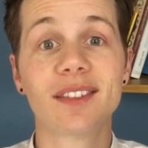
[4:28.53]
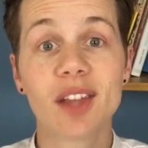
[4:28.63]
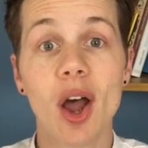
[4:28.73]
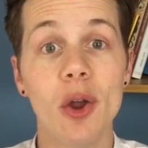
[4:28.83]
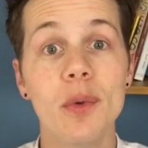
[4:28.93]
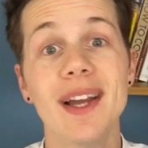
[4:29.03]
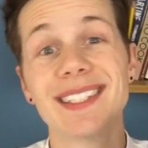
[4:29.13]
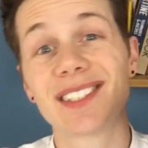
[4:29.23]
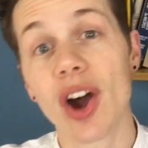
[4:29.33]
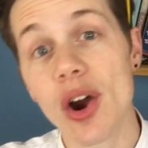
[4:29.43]
dough
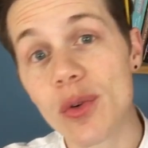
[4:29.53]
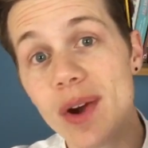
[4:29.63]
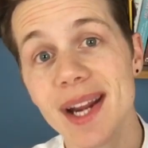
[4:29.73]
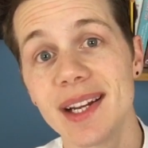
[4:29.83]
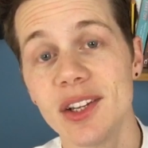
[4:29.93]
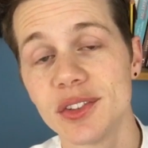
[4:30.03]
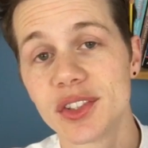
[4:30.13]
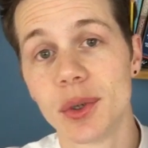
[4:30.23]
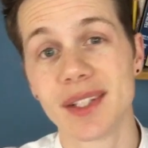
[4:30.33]
directly onto.